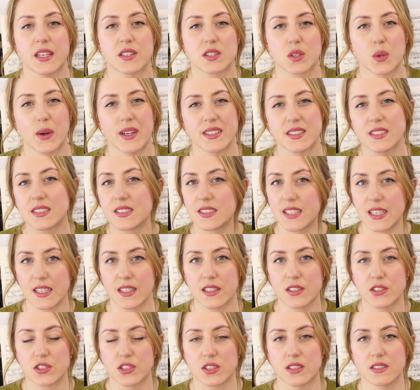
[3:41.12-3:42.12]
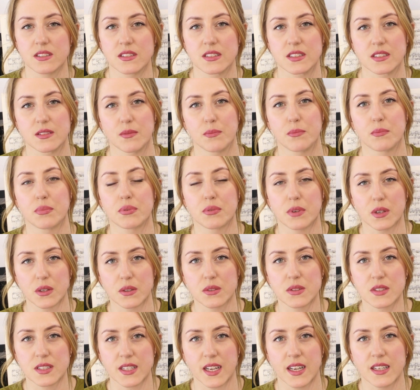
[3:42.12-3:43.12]
It's quite a diligent
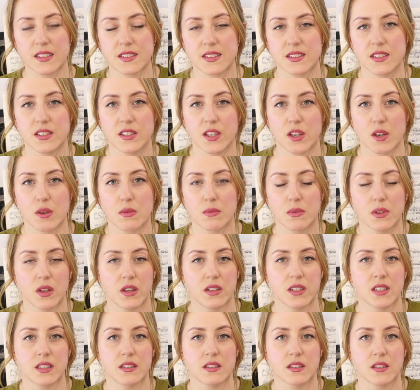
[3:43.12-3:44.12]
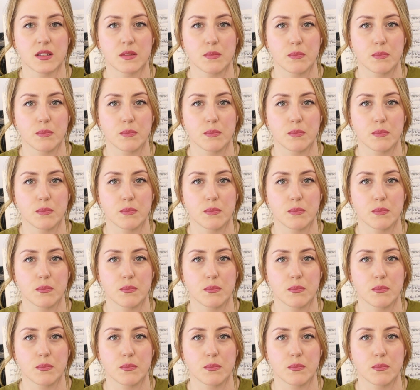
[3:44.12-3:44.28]
process, learning